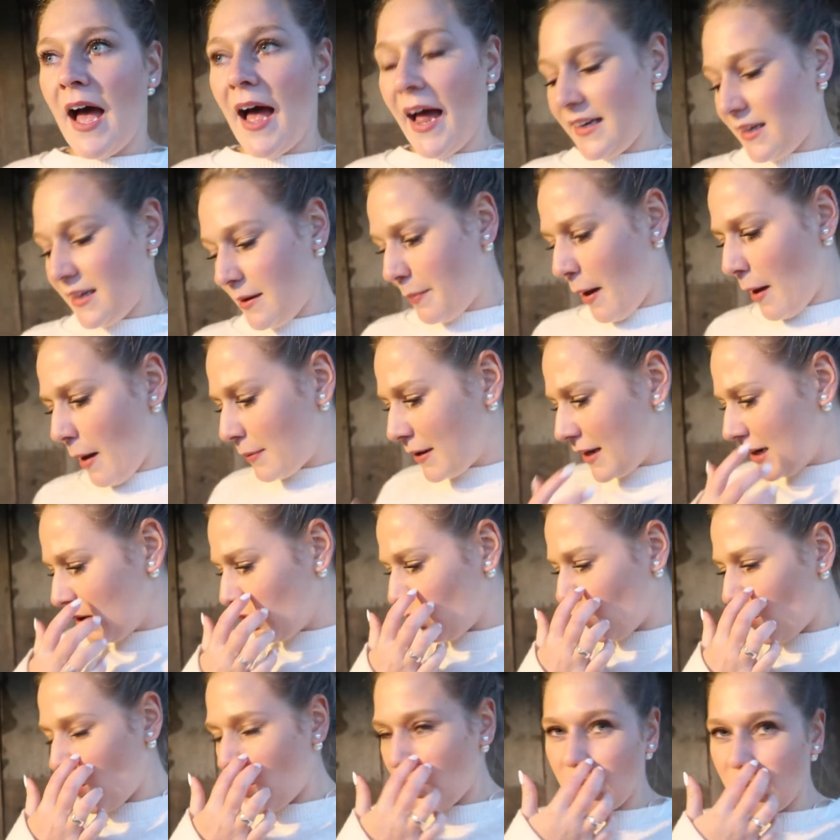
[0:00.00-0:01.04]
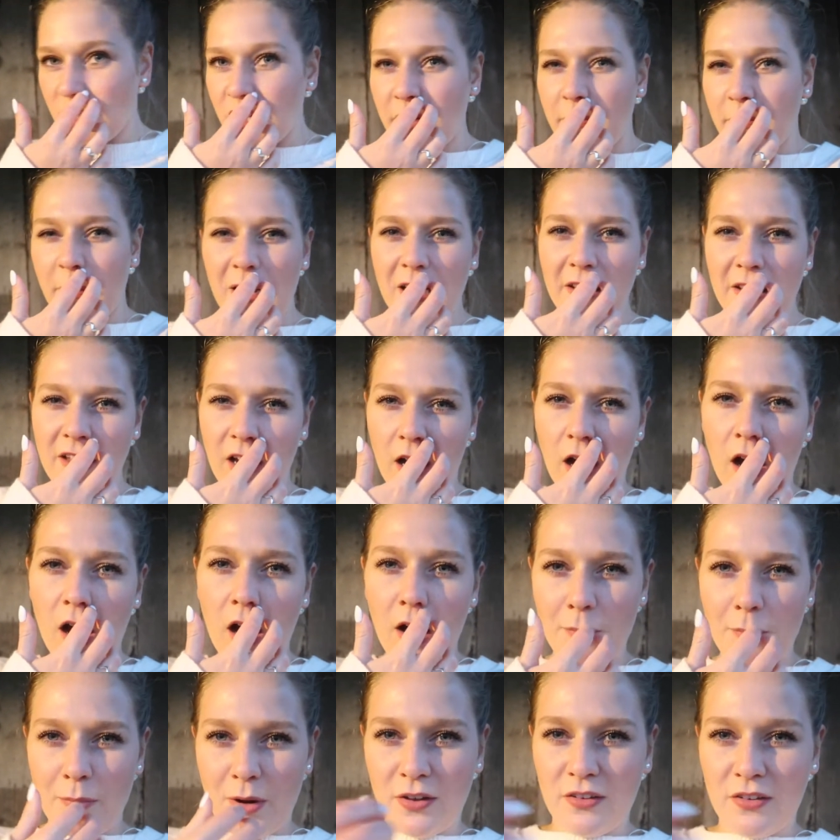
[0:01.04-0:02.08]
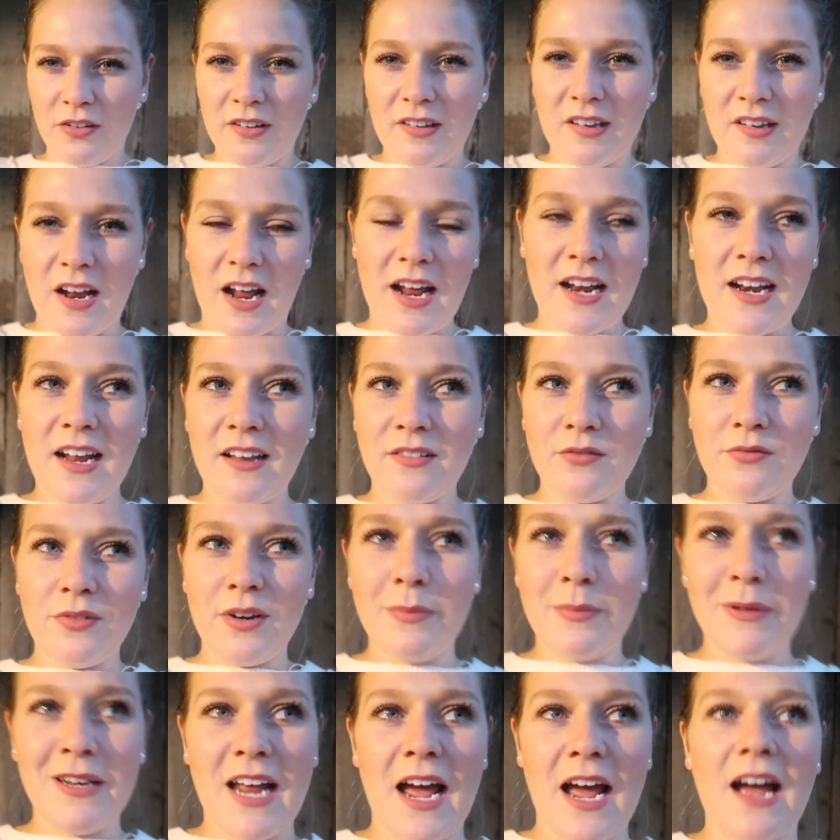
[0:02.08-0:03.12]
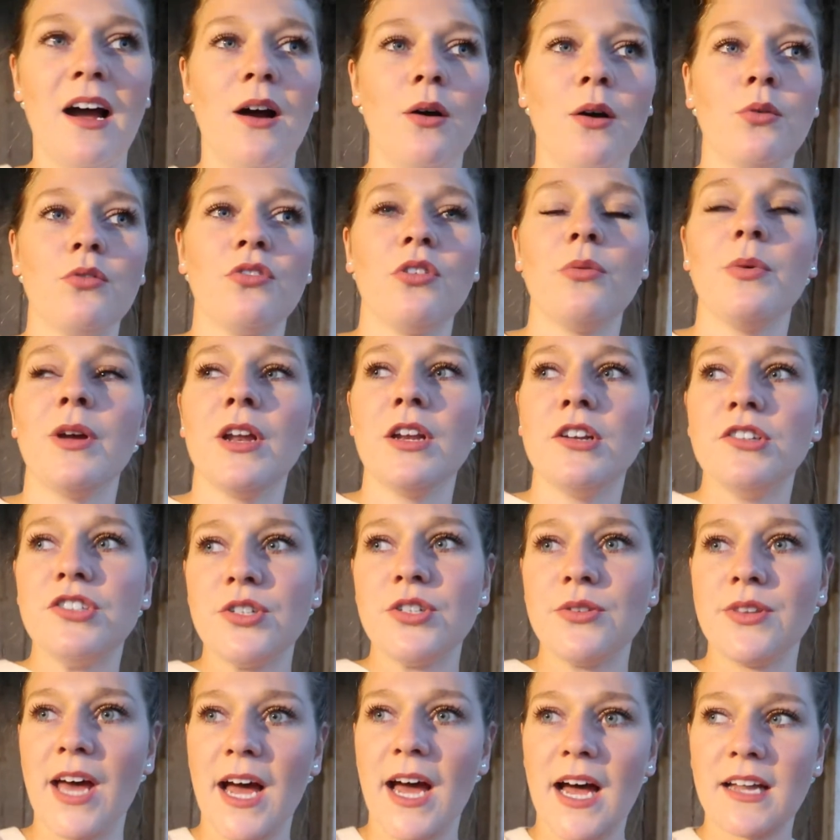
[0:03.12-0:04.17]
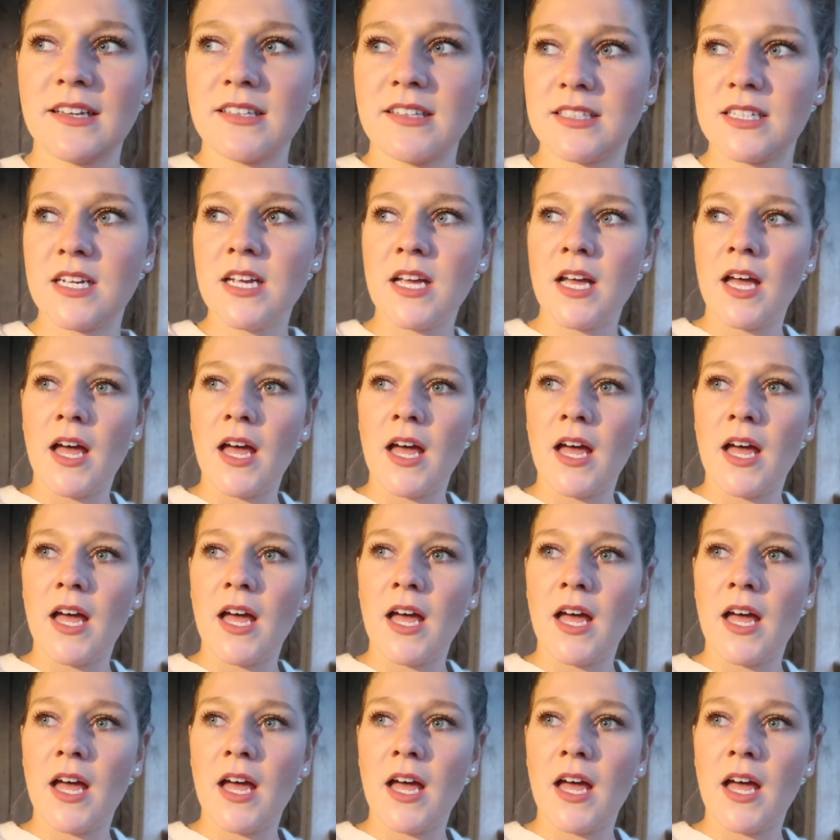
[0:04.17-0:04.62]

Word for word: and give Peppy a little walk because she's been in the car most of today and hasn't really been out. So we're going to do that.